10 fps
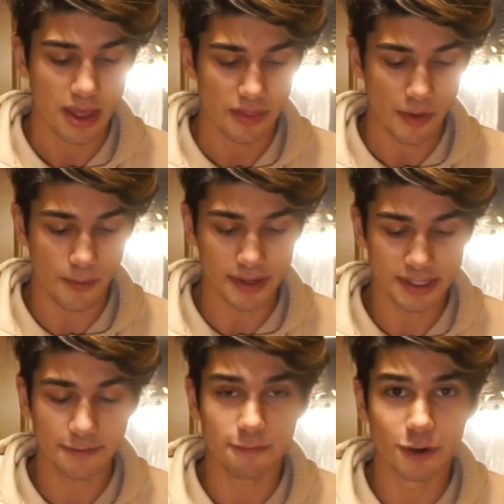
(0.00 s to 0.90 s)
that was
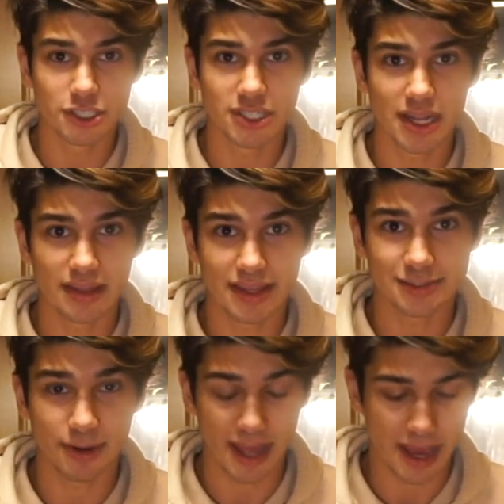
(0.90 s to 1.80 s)
unfortunate, and that's
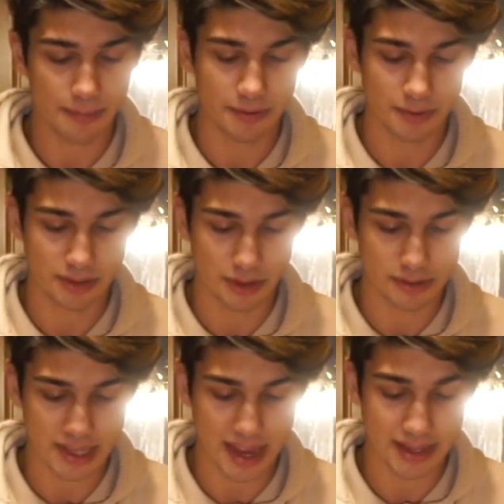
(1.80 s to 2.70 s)
what happened with
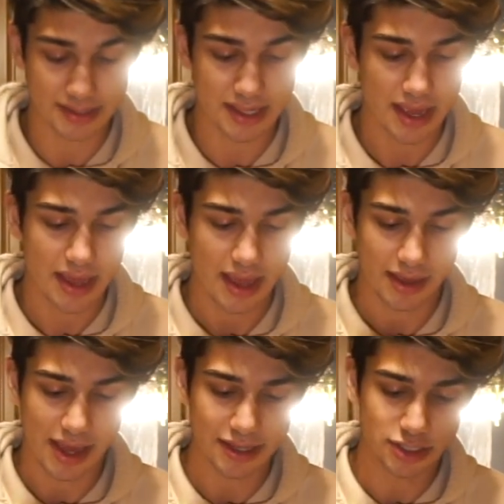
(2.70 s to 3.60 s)
those ants, in
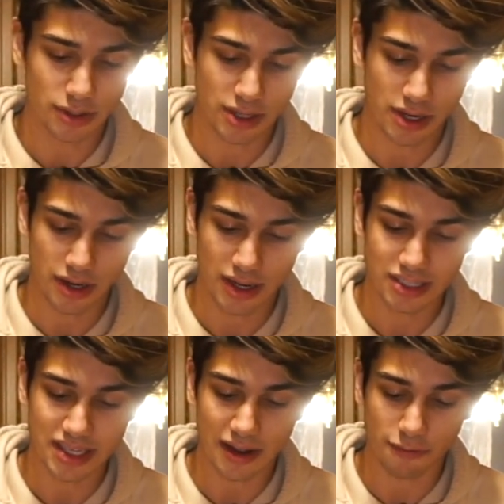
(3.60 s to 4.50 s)
case you're
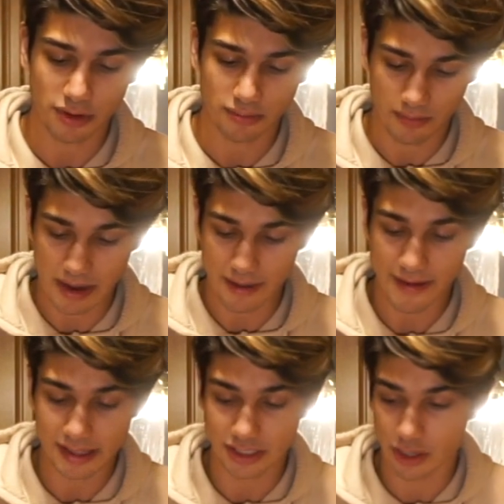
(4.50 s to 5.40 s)
curious. And I've
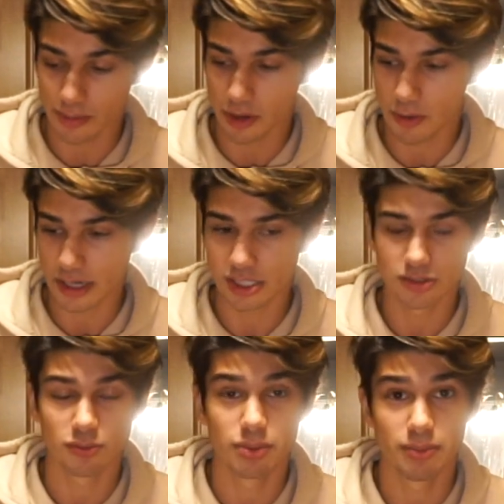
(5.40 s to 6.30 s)
had so many questions
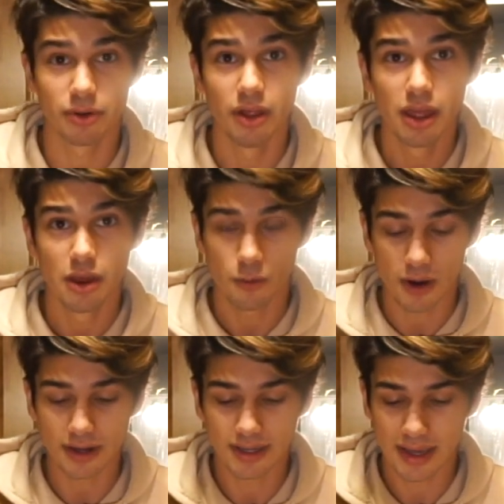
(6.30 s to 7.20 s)
from people
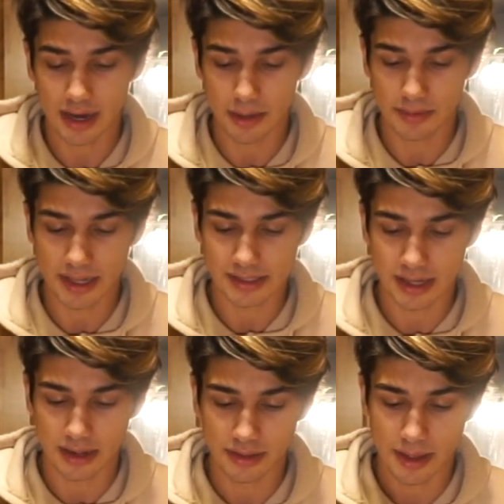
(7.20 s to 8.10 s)
wanting to get updates
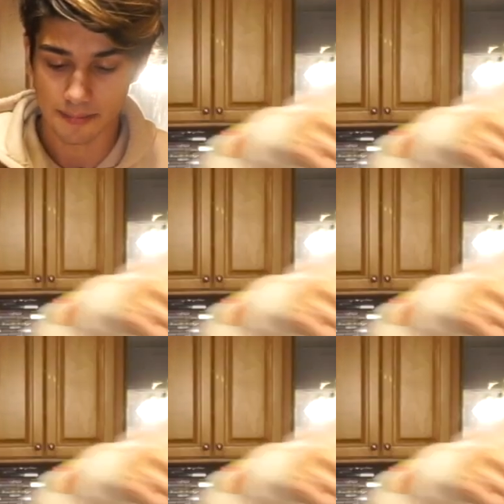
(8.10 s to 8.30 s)
on them,